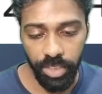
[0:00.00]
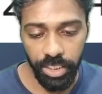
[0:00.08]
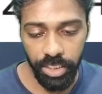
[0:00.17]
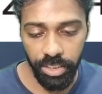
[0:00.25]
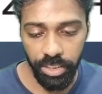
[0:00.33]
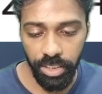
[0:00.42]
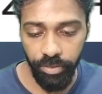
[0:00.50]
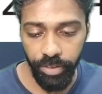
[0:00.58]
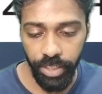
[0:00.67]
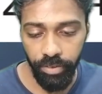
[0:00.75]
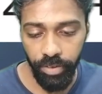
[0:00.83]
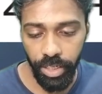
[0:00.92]
It's a very,
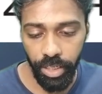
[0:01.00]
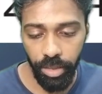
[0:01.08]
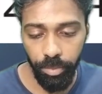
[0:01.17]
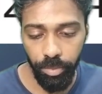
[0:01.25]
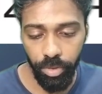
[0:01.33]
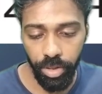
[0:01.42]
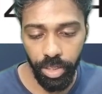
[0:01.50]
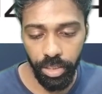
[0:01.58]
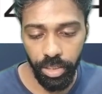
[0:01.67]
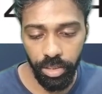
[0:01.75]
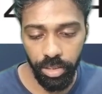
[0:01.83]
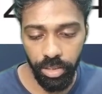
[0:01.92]
very
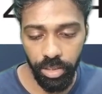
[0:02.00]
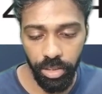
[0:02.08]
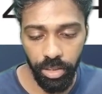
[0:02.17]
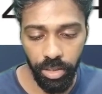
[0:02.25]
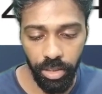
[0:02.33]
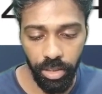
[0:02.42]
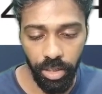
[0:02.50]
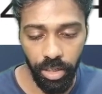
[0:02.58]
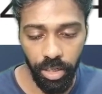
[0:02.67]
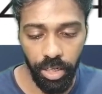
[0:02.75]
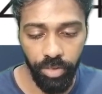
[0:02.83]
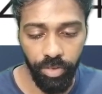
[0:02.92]
important
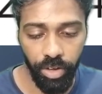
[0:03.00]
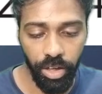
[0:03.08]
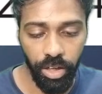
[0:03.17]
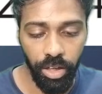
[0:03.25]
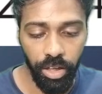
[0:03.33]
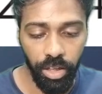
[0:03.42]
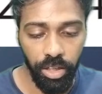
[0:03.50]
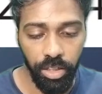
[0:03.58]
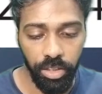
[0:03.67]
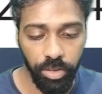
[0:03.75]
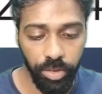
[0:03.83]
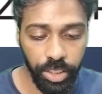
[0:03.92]
current affair.
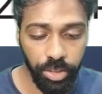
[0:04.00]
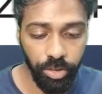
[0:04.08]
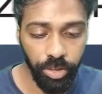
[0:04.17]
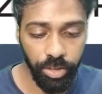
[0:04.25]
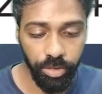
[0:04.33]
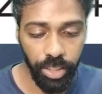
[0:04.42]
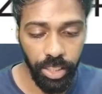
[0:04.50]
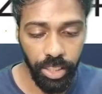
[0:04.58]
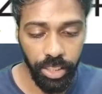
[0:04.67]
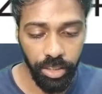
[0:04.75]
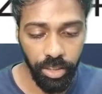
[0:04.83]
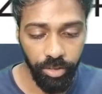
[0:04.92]
So it is going to held
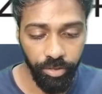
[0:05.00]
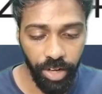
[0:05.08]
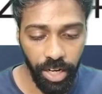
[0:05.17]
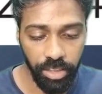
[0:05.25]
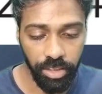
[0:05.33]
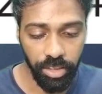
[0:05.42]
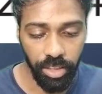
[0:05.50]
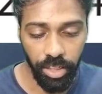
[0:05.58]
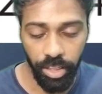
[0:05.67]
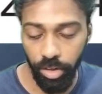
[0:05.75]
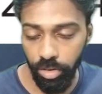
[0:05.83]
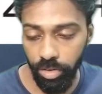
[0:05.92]
in France,
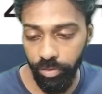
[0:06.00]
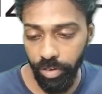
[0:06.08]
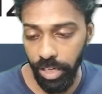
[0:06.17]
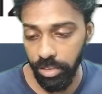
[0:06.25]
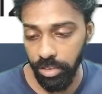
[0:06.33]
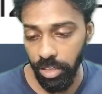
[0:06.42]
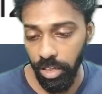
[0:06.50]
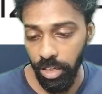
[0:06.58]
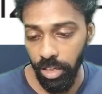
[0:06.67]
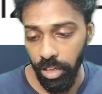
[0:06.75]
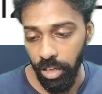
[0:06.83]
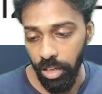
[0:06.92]
Lyon, France.
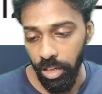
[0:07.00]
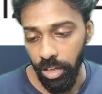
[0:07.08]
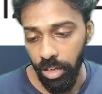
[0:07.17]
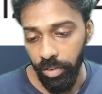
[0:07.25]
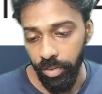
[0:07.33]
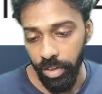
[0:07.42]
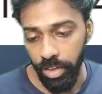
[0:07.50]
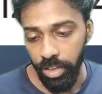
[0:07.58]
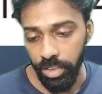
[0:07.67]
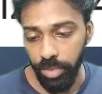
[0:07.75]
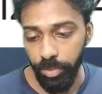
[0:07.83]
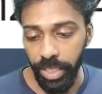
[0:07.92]
It's
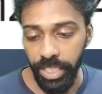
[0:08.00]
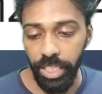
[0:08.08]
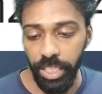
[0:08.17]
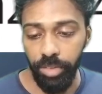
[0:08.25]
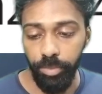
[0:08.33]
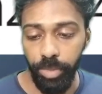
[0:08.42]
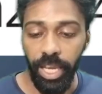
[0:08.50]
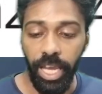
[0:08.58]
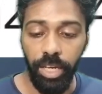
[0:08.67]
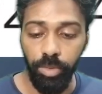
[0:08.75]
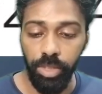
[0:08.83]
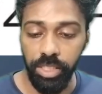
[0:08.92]
a
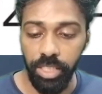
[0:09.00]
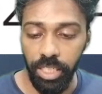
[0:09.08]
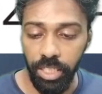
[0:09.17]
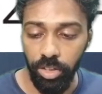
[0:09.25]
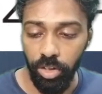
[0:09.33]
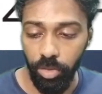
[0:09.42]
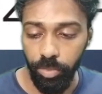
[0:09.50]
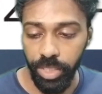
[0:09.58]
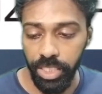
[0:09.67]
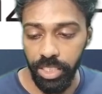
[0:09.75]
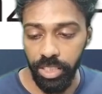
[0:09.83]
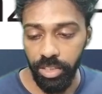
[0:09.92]
biannual skilling
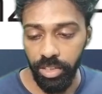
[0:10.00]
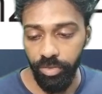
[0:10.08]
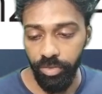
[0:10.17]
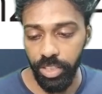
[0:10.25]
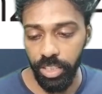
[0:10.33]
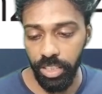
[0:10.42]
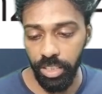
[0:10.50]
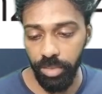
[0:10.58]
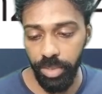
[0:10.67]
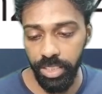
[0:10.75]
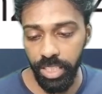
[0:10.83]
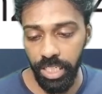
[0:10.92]
competition featuring the
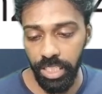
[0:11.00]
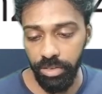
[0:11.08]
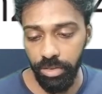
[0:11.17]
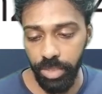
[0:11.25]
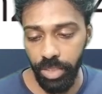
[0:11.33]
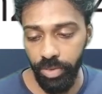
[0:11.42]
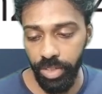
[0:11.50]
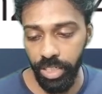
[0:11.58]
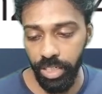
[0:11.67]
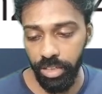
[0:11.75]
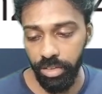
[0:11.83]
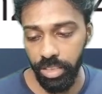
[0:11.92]
best talents from 70
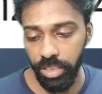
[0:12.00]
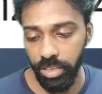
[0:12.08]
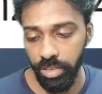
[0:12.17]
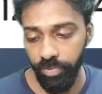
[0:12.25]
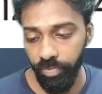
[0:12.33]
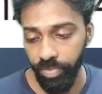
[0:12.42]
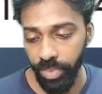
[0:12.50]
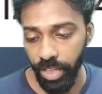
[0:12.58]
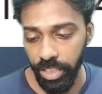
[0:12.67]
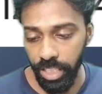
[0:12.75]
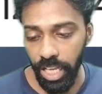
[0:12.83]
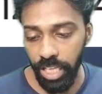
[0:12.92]
countries. In the
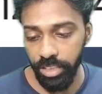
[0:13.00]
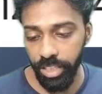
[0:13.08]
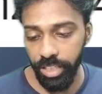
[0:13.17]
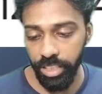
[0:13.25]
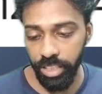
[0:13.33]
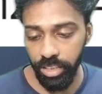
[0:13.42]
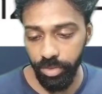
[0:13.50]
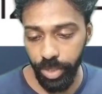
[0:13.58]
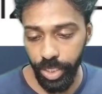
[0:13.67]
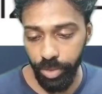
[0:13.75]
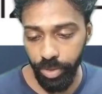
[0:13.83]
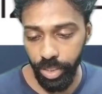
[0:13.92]
last edition,
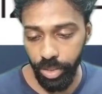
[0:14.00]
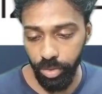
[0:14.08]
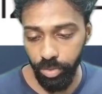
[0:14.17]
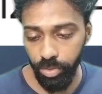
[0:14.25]
2022,